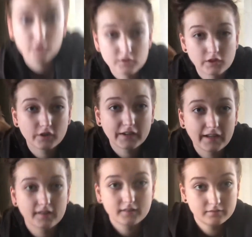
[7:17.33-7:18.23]
So
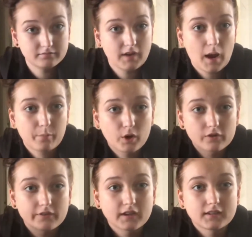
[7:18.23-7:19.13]
again, not
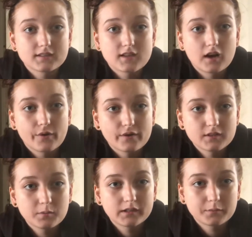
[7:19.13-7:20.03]
perfect. It's not going
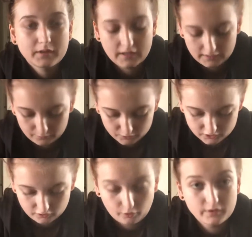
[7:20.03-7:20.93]
to be at the beginning, which
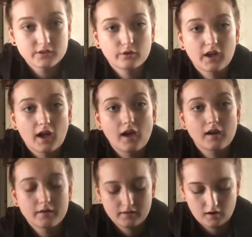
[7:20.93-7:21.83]
is always
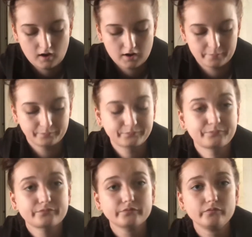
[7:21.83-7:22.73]
okay.
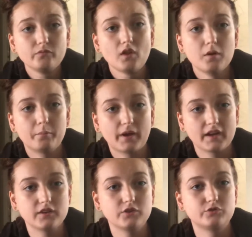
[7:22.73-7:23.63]

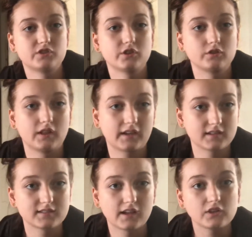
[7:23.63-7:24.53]
But you still, like I
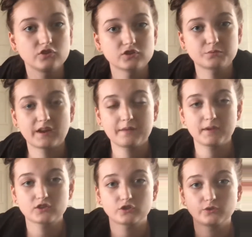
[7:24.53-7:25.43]
said, you just want to
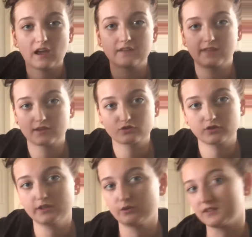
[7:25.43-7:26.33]
make sure you have that
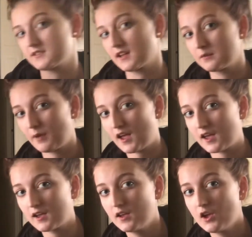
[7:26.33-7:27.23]
treat on
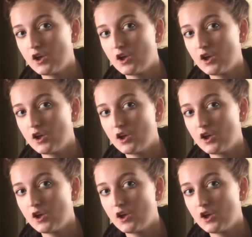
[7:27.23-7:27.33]
standby.